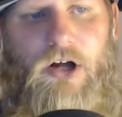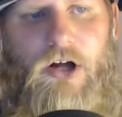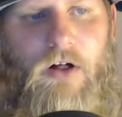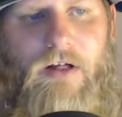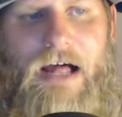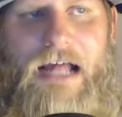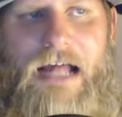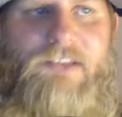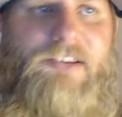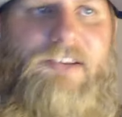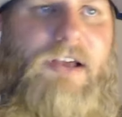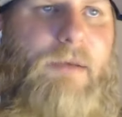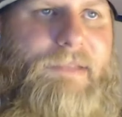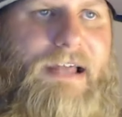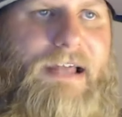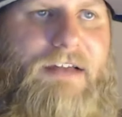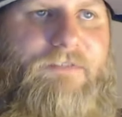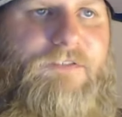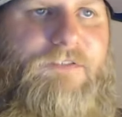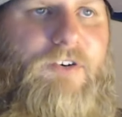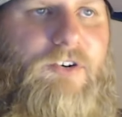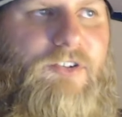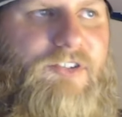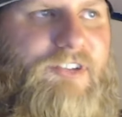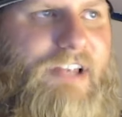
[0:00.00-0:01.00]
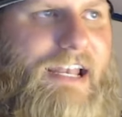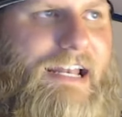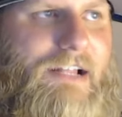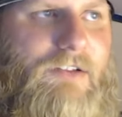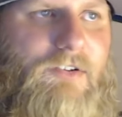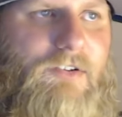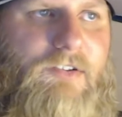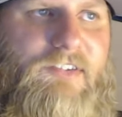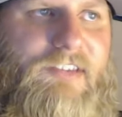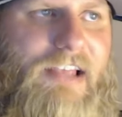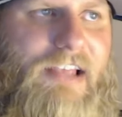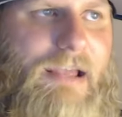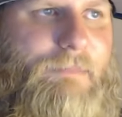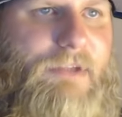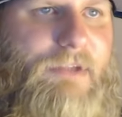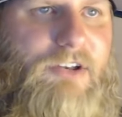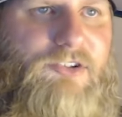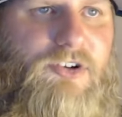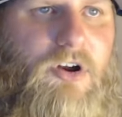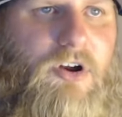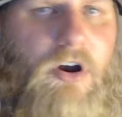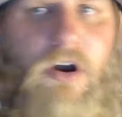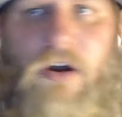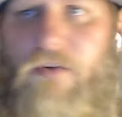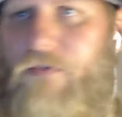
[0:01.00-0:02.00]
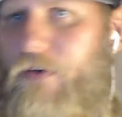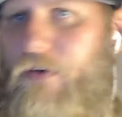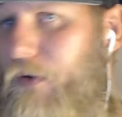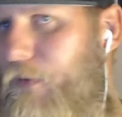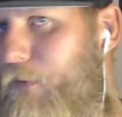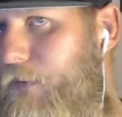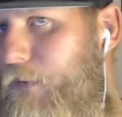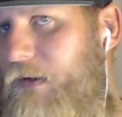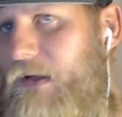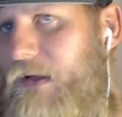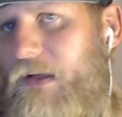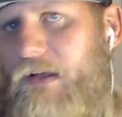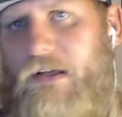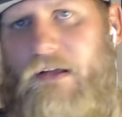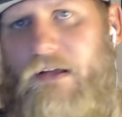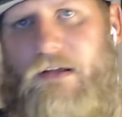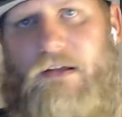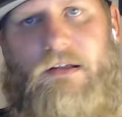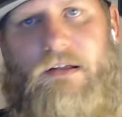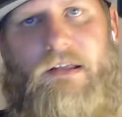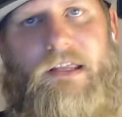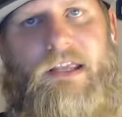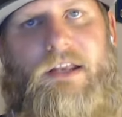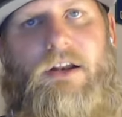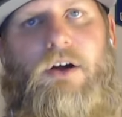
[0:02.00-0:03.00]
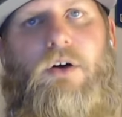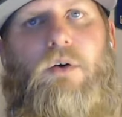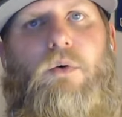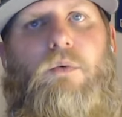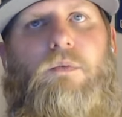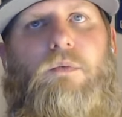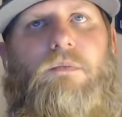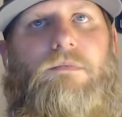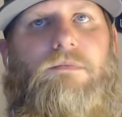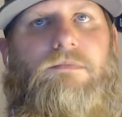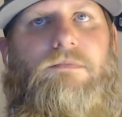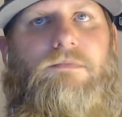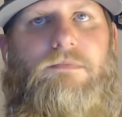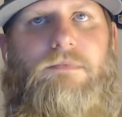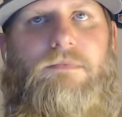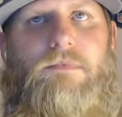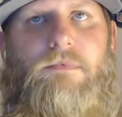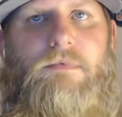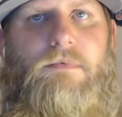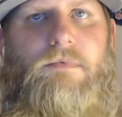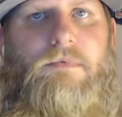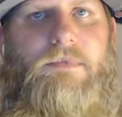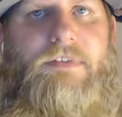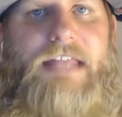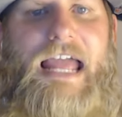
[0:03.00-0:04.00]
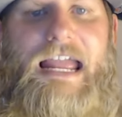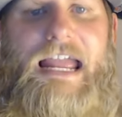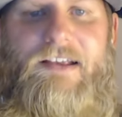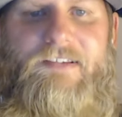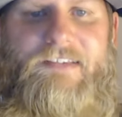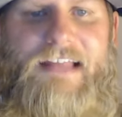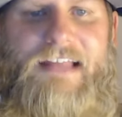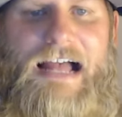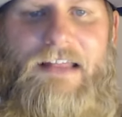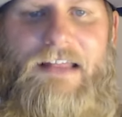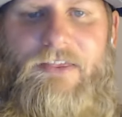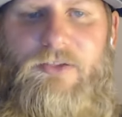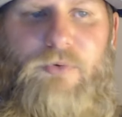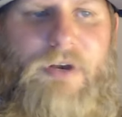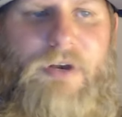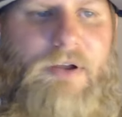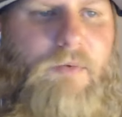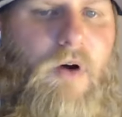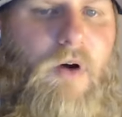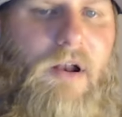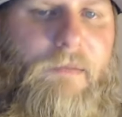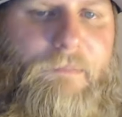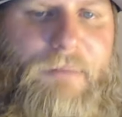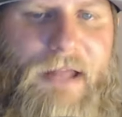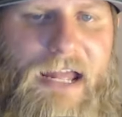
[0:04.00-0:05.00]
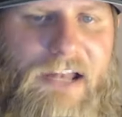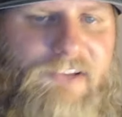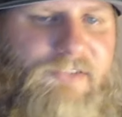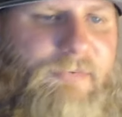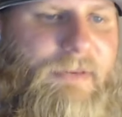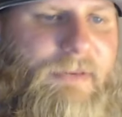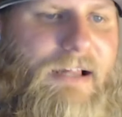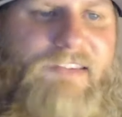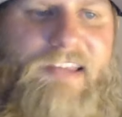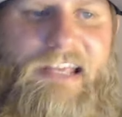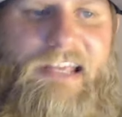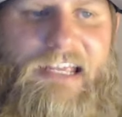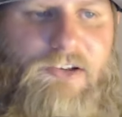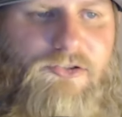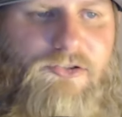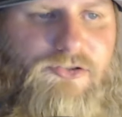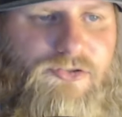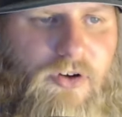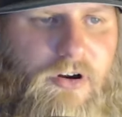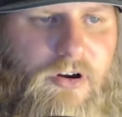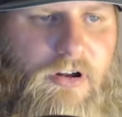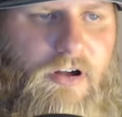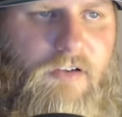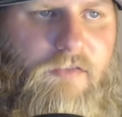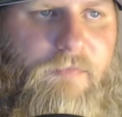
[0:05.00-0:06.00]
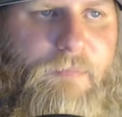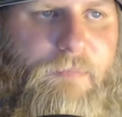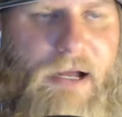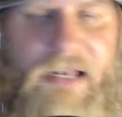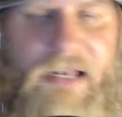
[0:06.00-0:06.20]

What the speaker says: all adds up. That first inning, let's say Mitch Garver, you know, takes that 3-1 pitch. I'm not saying he should have,